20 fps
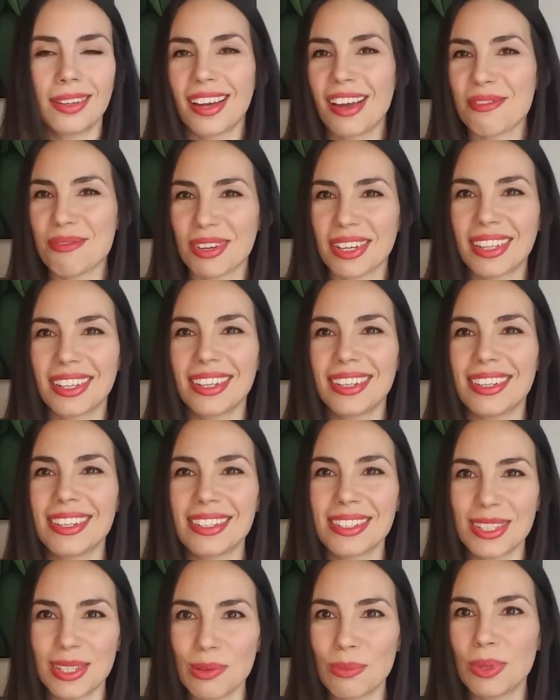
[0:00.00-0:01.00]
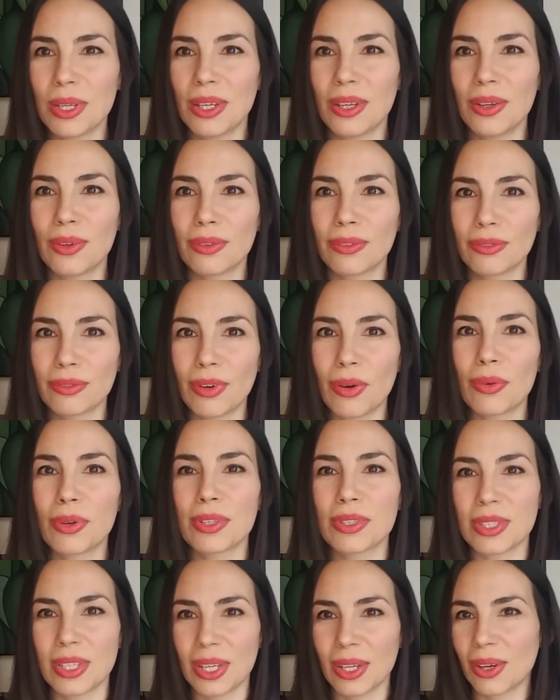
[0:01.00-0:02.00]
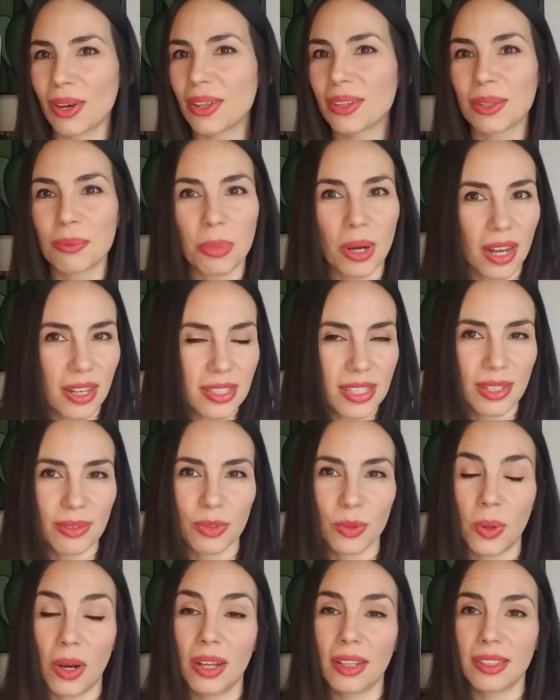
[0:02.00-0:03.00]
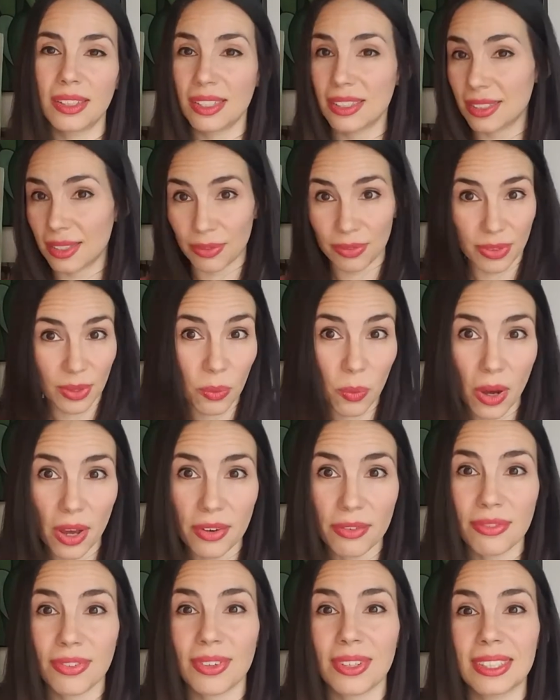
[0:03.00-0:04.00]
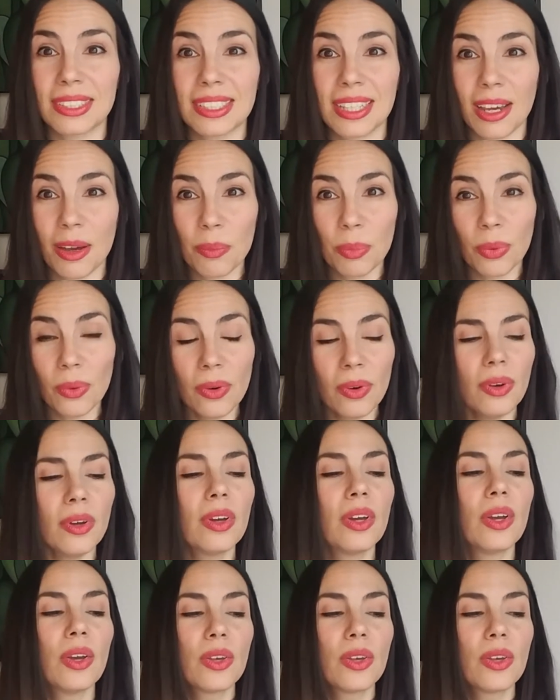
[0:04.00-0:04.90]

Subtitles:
I really need to be focusing on the positive qualities of the 1, for example.